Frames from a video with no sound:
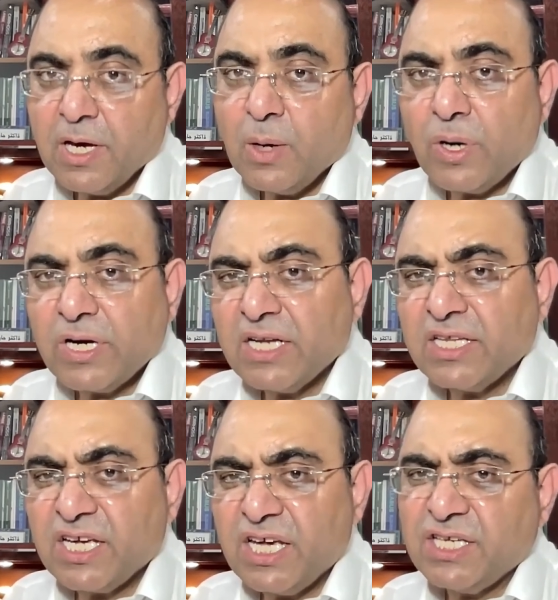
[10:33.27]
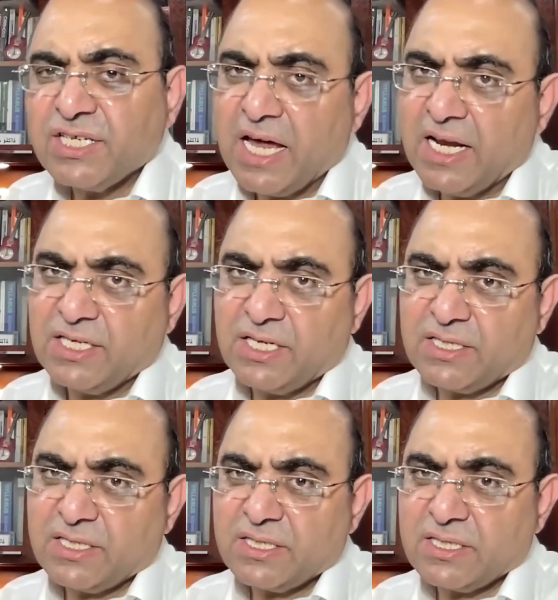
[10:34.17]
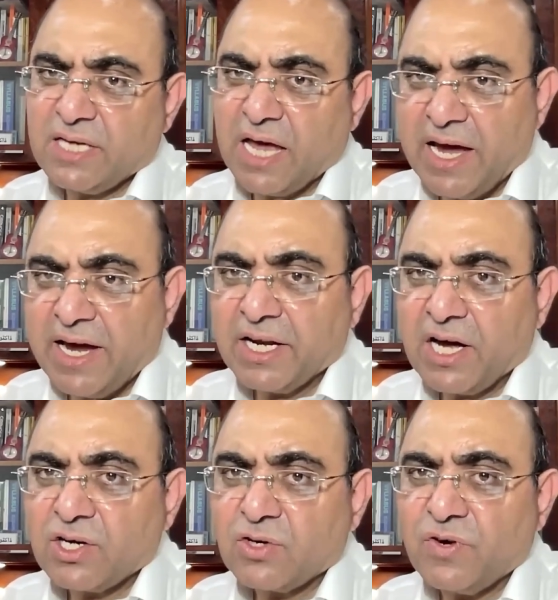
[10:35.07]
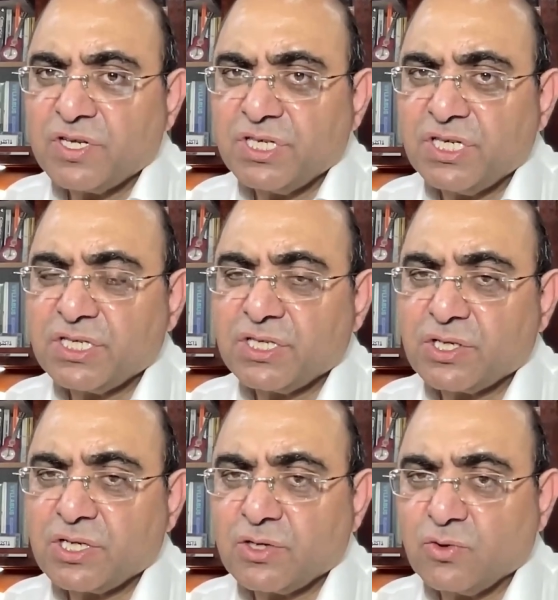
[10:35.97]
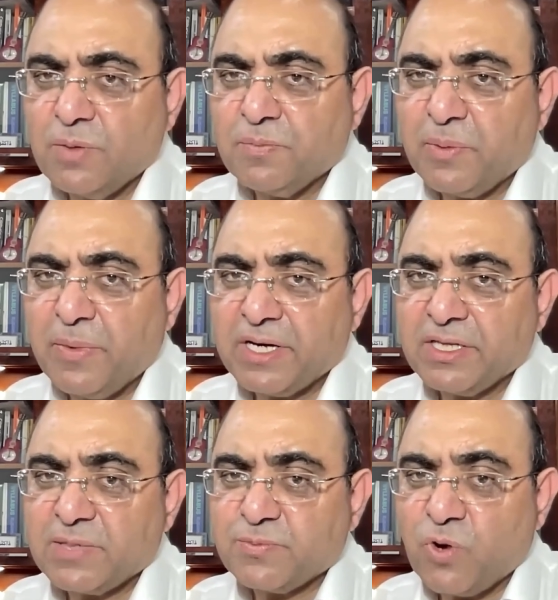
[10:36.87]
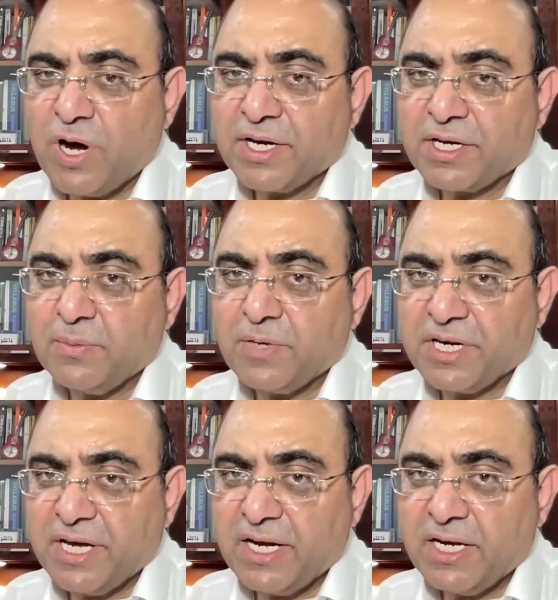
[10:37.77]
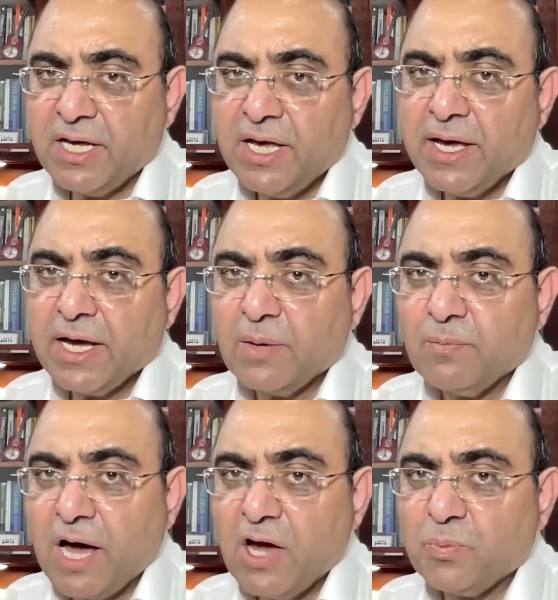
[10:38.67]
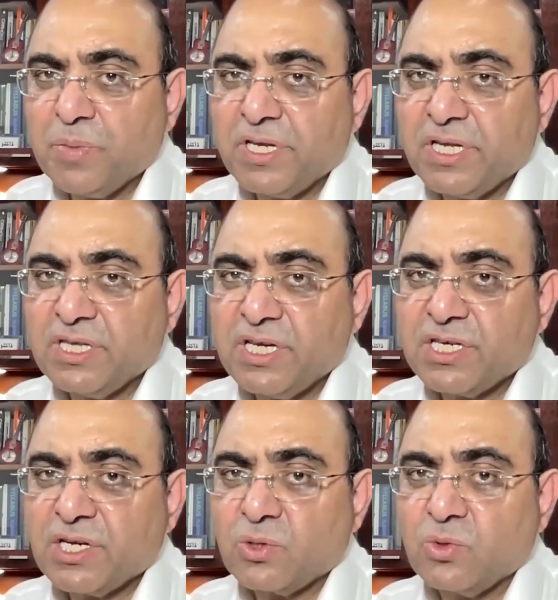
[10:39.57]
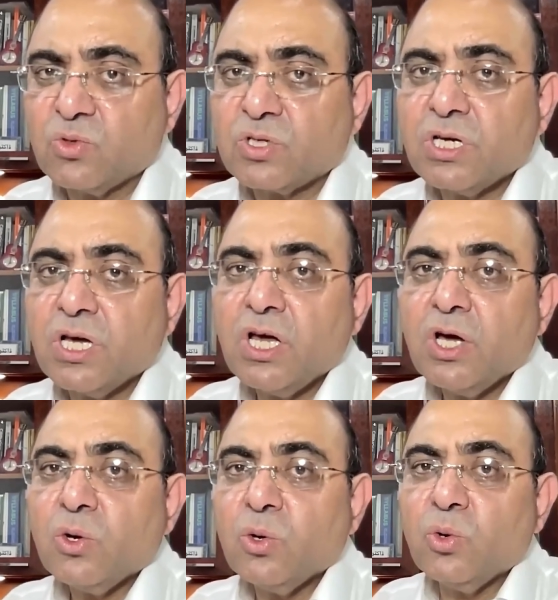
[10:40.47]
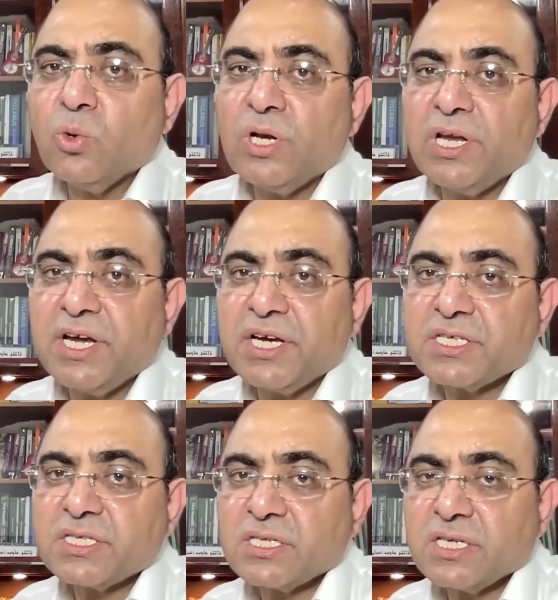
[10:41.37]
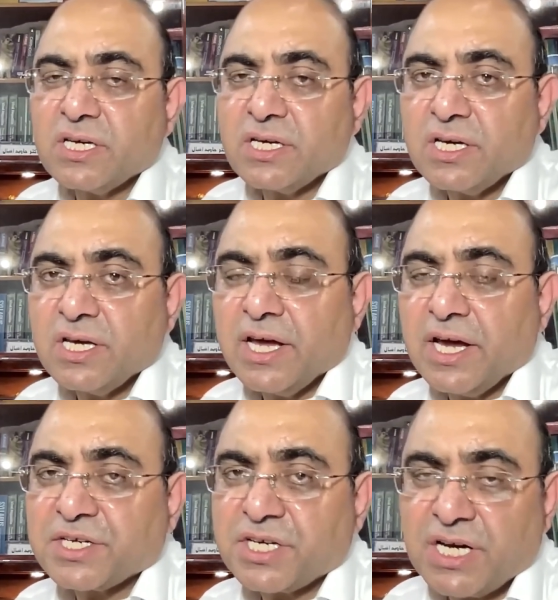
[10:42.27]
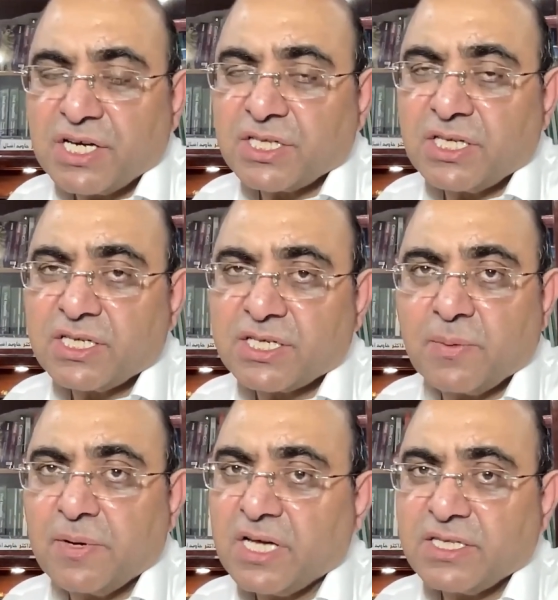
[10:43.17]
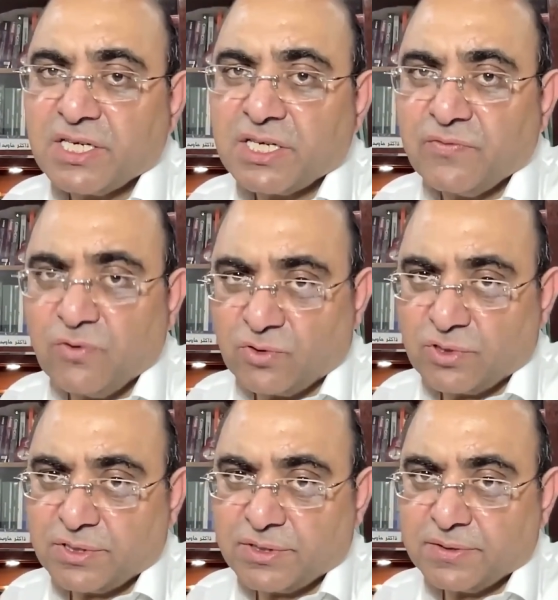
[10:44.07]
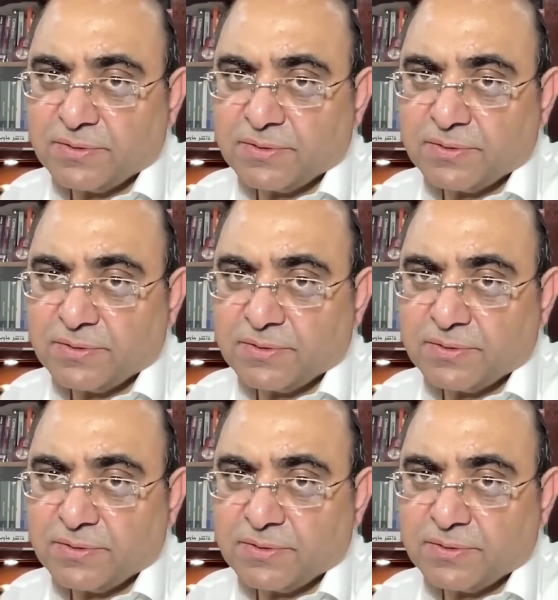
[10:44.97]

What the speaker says: What are the key challenges and controversies to implement this point number 10? In my opinion, these include who leads International Stabilization Force,